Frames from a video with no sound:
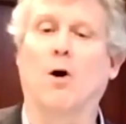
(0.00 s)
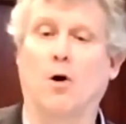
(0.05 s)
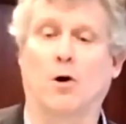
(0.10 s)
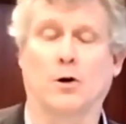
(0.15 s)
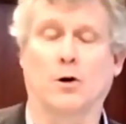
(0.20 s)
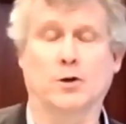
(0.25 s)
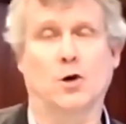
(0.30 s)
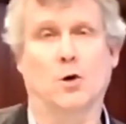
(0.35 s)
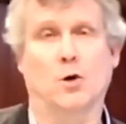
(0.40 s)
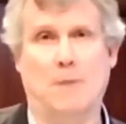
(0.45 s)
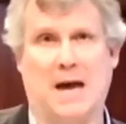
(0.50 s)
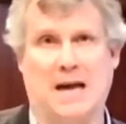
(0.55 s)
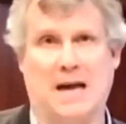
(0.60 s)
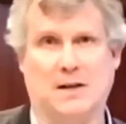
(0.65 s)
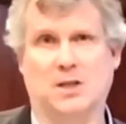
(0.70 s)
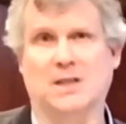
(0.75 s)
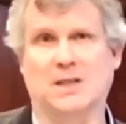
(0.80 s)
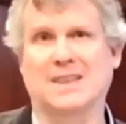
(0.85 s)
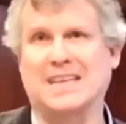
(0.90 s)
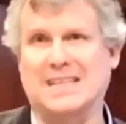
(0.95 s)
also
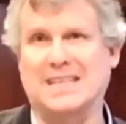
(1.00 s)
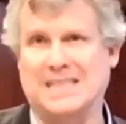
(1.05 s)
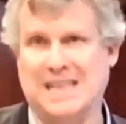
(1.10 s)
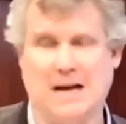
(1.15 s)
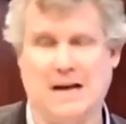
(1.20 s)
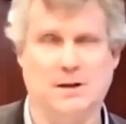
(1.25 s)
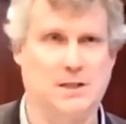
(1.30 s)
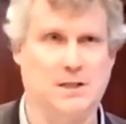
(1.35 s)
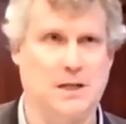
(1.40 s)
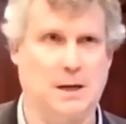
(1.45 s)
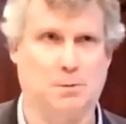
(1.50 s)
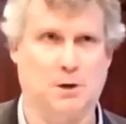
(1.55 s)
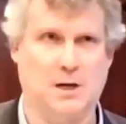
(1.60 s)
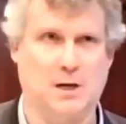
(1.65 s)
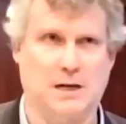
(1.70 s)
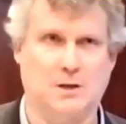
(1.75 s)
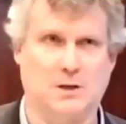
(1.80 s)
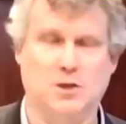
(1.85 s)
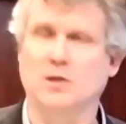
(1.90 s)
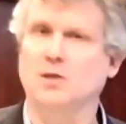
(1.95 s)
matching the downside
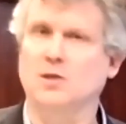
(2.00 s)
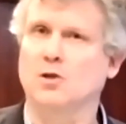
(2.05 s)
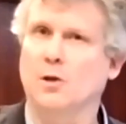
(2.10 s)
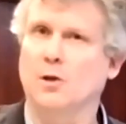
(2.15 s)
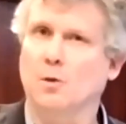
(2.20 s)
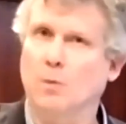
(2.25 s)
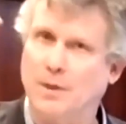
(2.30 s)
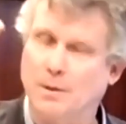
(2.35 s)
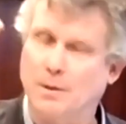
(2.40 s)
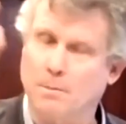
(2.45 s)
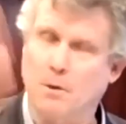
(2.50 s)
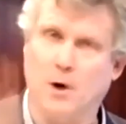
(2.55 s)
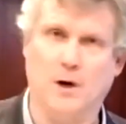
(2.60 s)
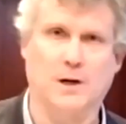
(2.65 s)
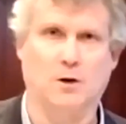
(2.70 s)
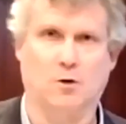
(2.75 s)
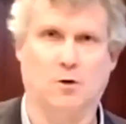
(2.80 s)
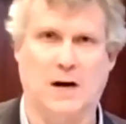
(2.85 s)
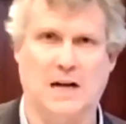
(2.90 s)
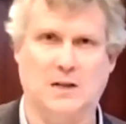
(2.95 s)
protection so that when the
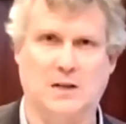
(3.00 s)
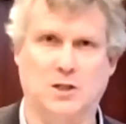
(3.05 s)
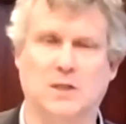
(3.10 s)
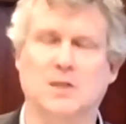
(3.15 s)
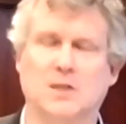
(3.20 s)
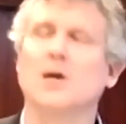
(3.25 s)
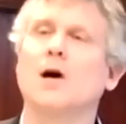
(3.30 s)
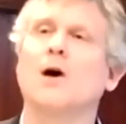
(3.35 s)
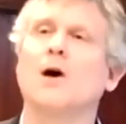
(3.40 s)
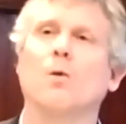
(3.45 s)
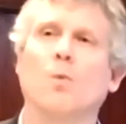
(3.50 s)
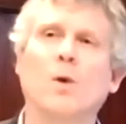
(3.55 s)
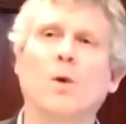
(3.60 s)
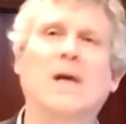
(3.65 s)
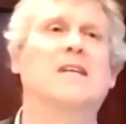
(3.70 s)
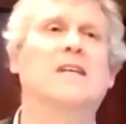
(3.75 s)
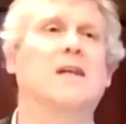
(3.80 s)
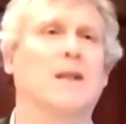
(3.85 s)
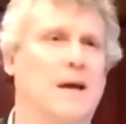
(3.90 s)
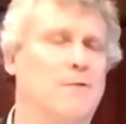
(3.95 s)
market crashes, we
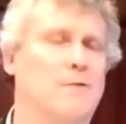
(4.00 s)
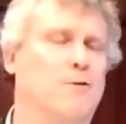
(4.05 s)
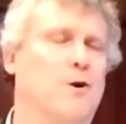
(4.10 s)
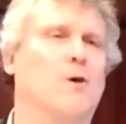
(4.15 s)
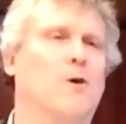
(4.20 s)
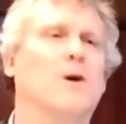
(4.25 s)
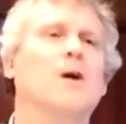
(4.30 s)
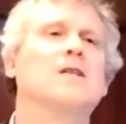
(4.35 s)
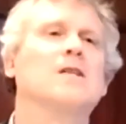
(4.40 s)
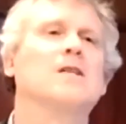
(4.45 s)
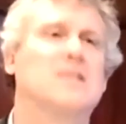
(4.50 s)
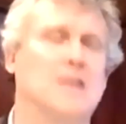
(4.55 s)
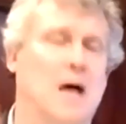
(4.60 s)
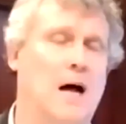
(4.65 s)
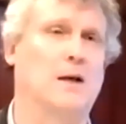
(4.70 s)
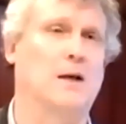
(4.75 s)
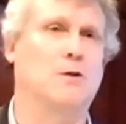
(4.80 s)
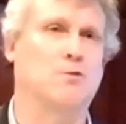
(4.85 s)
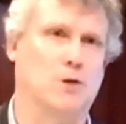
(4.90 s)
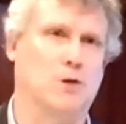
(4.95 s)
deliver
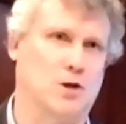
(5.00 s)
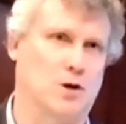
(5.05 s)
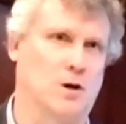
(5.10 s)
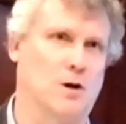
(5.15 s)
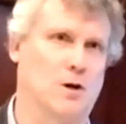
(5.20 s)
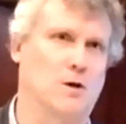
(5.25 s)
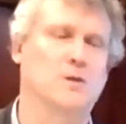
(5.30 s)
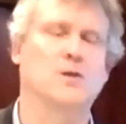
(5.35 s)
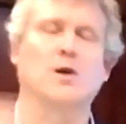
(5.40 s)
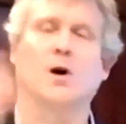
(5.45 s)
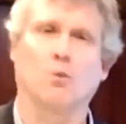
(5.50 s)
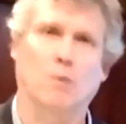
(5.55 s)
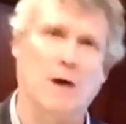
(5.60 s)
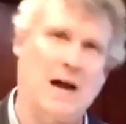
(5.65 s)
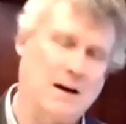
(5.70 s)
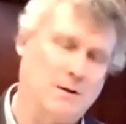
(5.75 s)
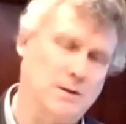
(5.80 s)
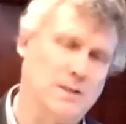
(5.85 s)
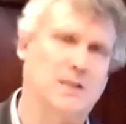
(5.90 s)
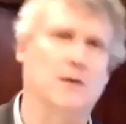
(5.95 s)
solid returns
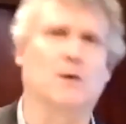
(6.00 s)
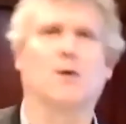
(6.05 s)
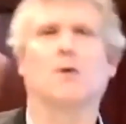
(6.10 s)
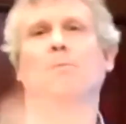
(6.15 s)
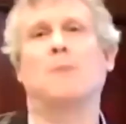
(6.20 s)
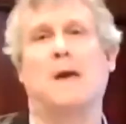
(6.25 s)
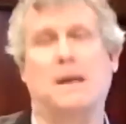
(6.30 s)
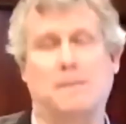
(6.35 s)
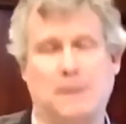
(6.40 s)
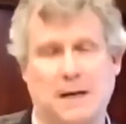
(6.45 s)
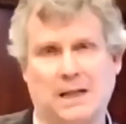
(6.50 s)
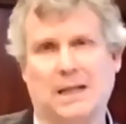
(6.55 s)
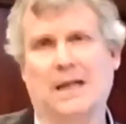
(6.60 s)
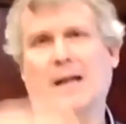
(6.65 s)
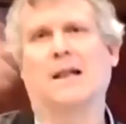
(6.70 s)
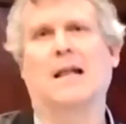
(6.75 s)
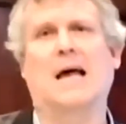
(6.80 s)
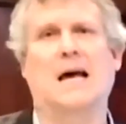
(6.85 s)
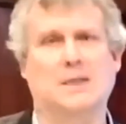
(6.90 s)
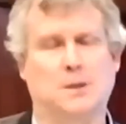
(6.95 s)
around 0, maybe a
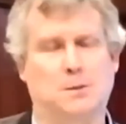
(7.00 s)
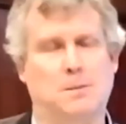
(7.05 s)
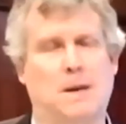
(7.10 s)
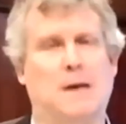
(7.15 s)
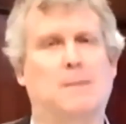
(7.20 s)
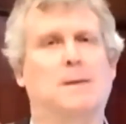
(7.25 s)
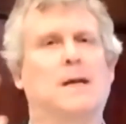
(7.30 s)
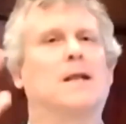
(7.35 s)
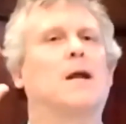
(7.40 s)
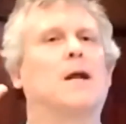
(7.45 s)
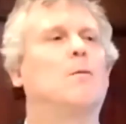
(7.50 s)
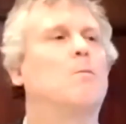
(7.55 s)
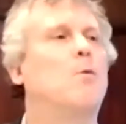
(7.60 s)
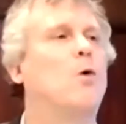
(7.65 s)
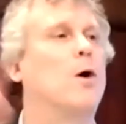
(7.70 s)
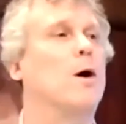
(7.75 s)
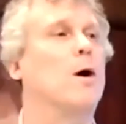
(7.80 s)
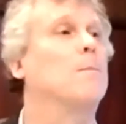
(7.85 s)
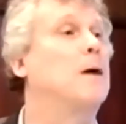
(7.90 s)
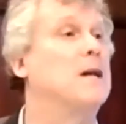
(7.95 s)
little less, maybe a little
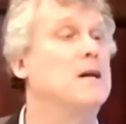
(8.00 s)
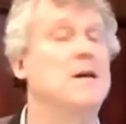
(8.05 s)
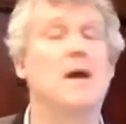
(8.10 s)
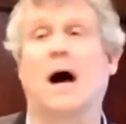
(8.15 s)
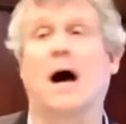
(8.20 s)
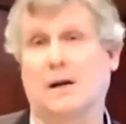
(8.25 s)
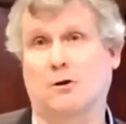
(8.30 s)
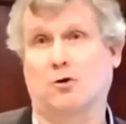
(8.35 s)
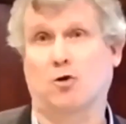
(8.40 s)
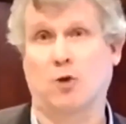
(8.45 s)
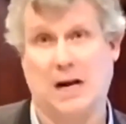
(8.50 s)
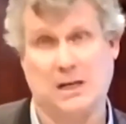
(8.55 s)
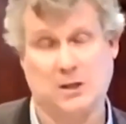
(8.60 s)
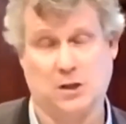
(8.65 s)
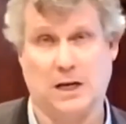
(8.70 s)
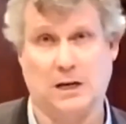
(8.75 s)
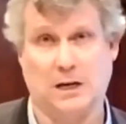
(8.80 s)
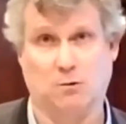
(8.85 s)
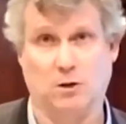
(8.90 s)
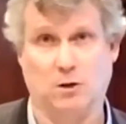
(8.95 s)
more, but not
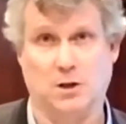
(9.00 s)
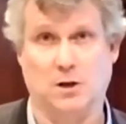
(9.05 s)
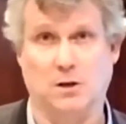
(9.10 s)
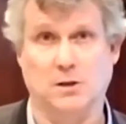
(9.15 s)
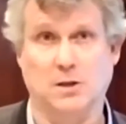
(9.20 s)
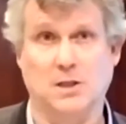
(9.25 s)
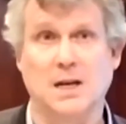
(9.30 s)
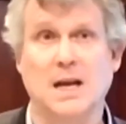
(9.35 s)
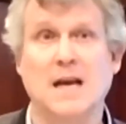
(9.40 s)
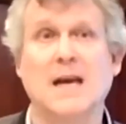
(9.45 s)
crash-like returns.